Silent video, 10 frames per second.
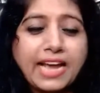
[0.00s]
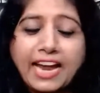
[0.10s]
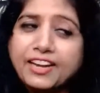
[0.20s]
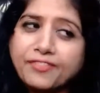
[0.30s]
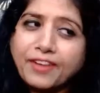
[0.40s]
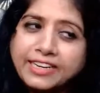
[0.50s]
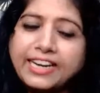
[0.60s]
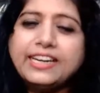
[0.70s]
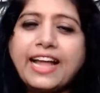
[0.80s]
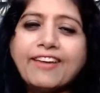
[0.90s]
And if I
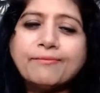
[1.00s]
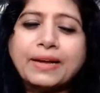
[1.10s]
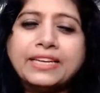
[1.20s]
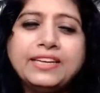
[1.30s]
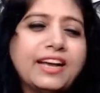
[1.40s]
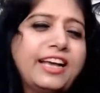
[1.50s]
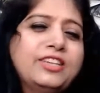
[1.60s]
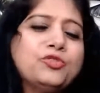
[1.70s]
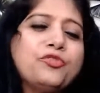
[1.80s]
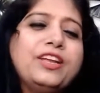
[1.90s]
didn't have money, I
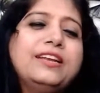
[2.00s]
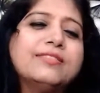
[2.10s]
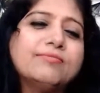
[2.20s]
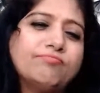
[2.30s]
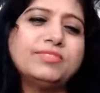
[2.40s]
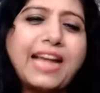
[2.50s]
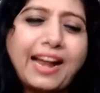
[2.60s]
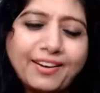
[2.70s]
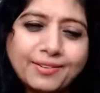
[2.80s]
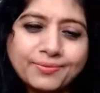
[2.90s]
used to feel
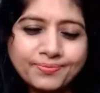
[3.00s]
sad.